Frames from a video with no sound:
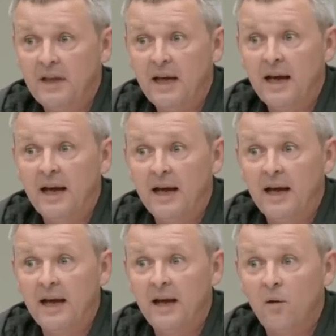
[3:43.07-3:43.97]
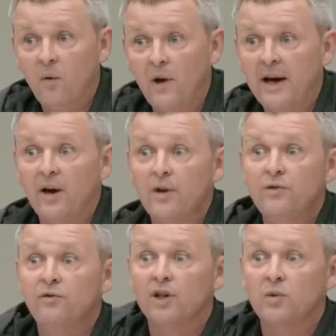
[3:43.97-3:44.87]
uh, where
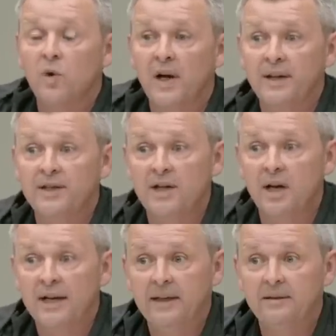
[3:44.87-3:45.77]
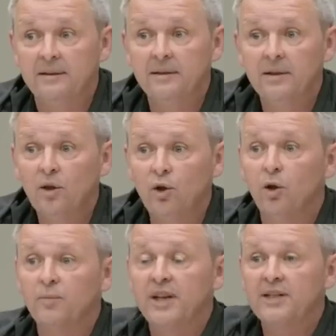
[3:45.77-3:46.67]
you've got to wine and dine
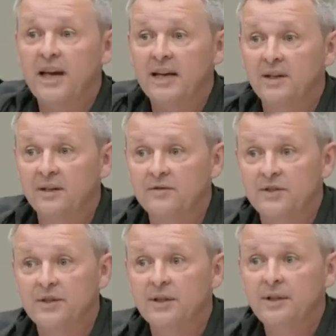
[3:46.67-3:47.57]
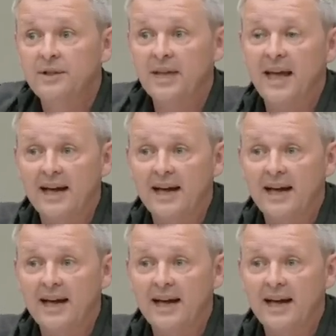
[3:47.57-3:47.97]
corporate executives to get